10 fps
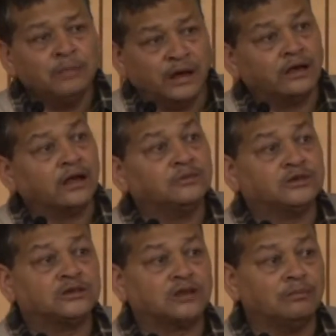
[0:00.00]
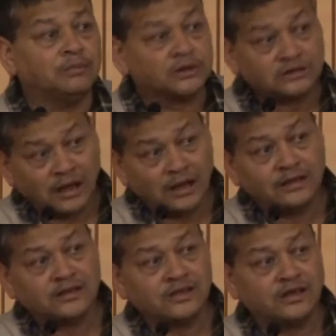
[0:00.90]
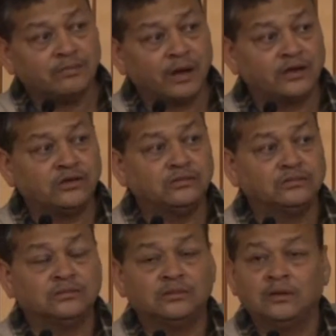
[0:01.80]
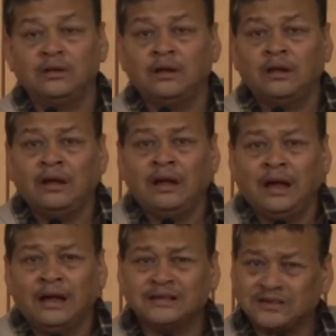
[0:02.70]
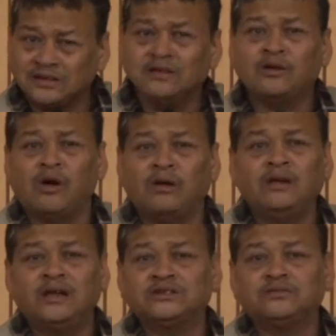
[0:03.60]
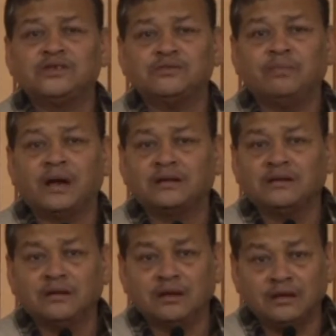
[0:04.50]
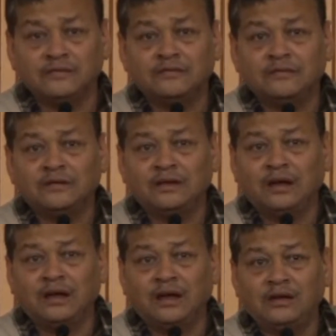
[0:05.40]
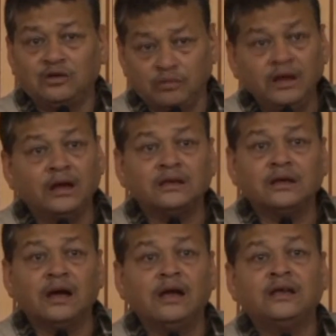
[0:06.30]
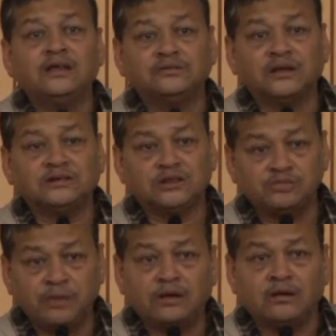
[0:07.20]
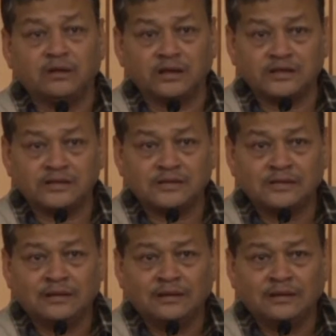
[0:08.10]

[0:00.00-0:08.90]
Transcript: many a times it's some personalities that impact you, and there are certain contexts which impact your life. And to me, I think IIT is one such big context.